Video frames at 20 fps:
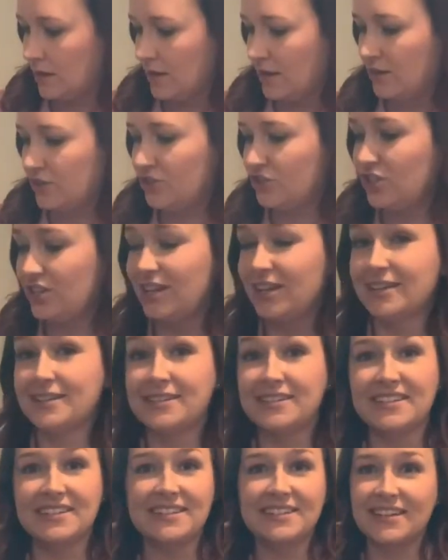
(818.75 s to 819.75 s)
she gets
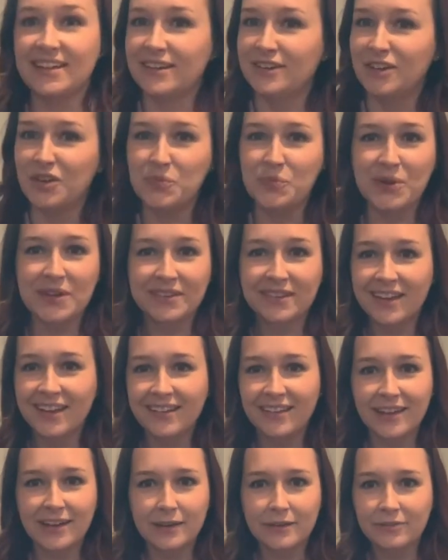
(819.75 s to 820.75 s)
to stand on one leg
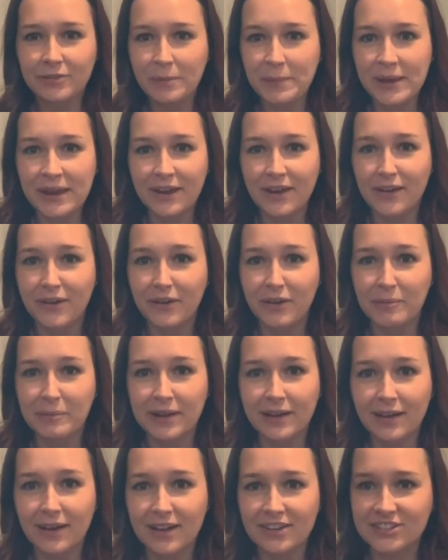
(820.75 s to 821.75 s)
like a flamingo. Oh
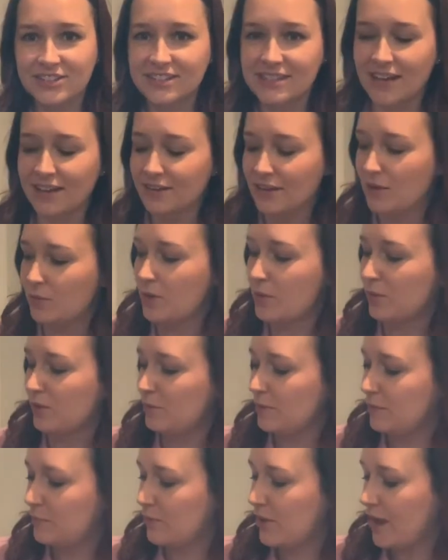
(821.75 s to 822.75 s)
my gosh, is that not what we've
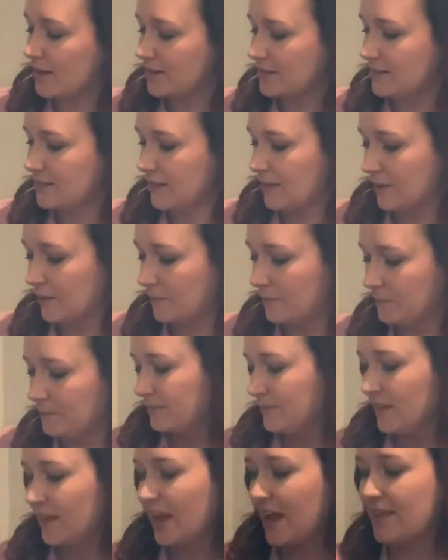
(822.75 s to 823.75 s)
been practicing?
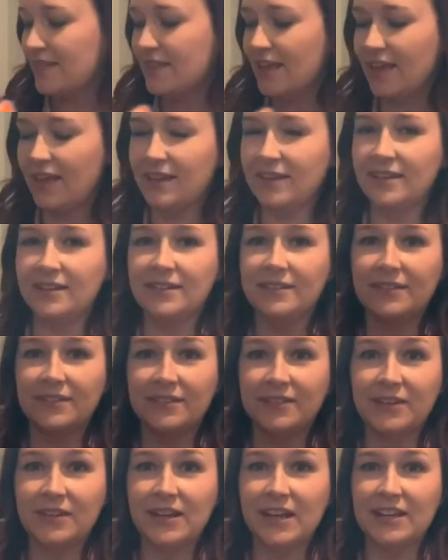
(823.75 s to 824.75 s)
And then
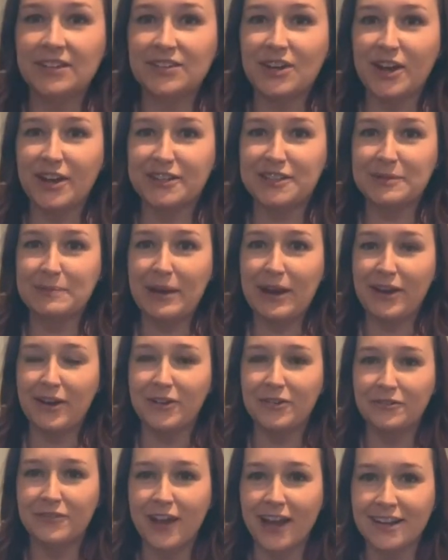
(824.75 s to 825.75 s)
it talks
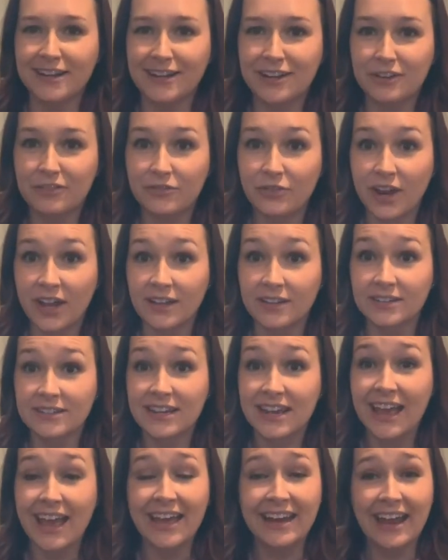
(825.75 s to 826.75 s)
about finding a friend.
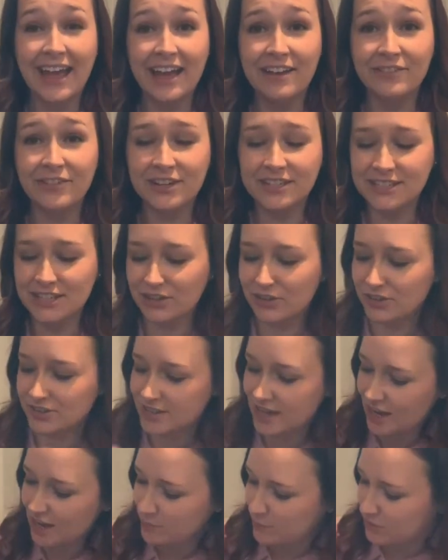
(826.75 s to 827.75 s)
And every single
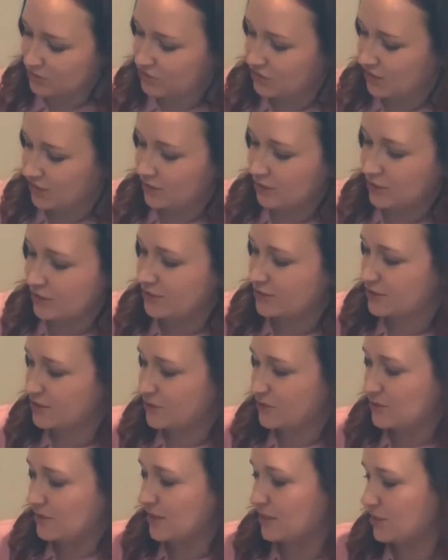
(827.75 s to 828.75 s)
time when she looks
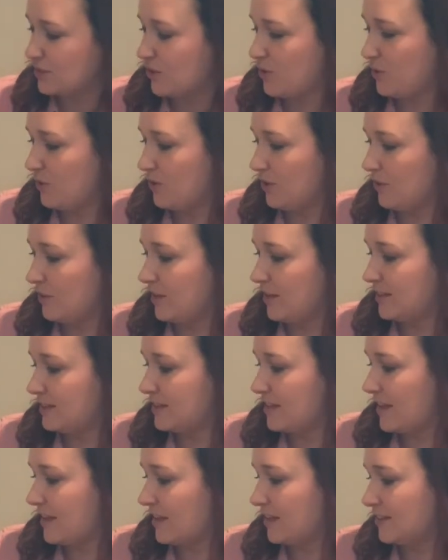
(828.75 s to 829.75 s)
through this hole, it
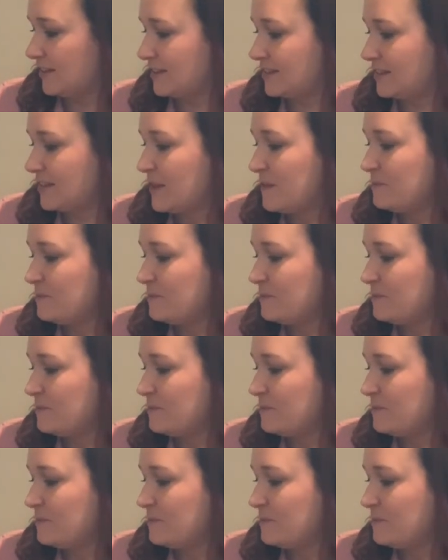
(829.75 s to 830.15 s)
says,